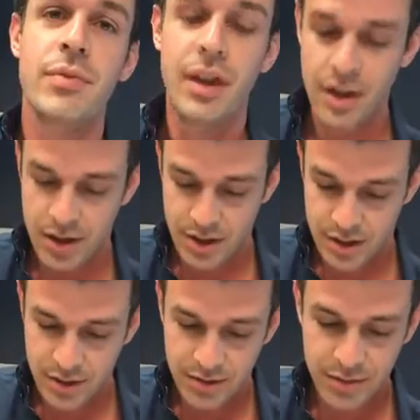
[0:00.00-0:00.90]
I mean,
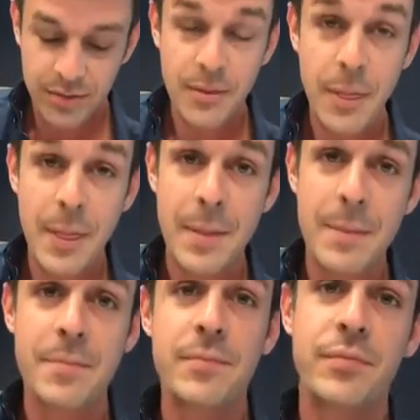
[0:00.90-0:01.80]
I know that you
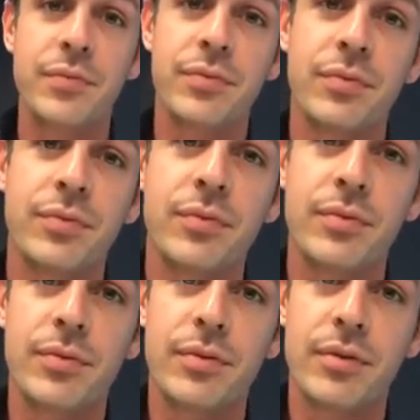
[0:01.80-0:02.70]
only had it on for a
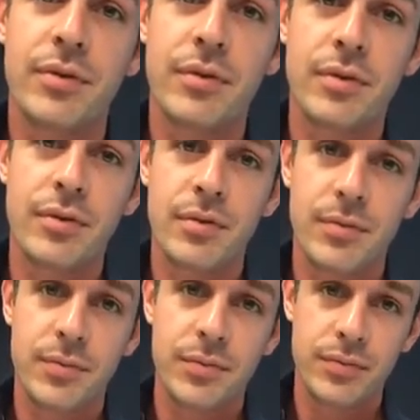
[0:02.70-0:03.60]
little bit, but what
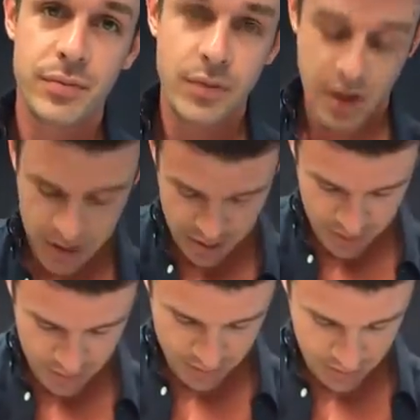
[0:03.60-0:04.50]
do you think? You've been reading
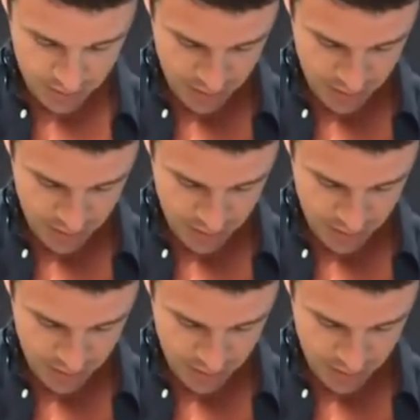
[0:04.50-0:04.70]
about this.